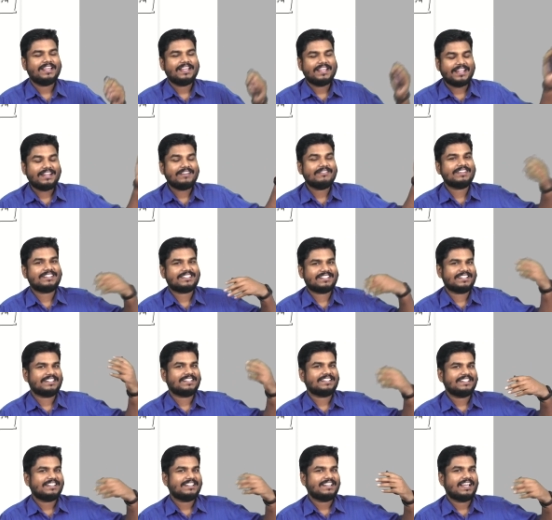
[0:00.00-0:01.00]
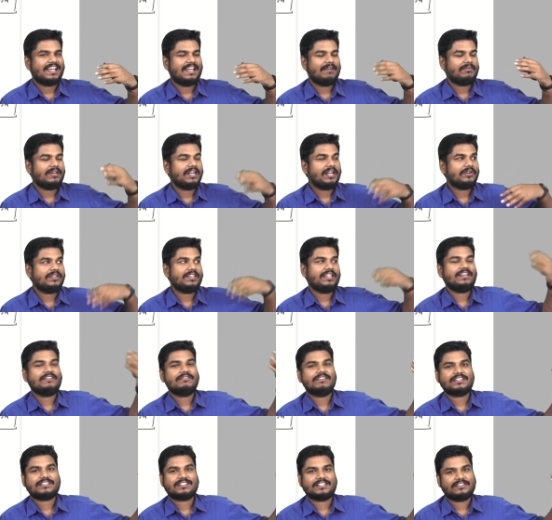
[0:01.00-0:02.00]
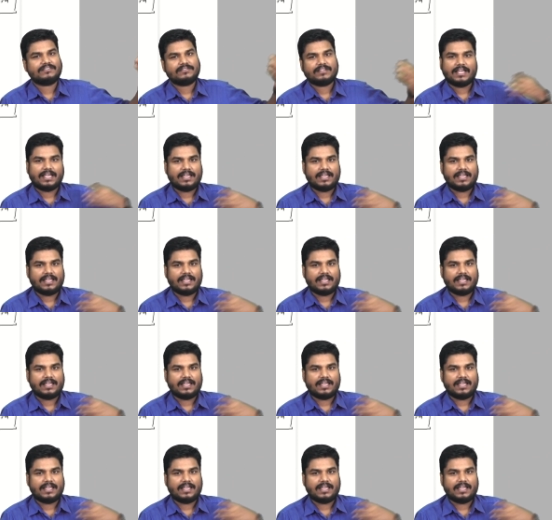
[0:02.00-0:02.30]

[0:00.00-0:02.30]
investor. I am telling to the investor,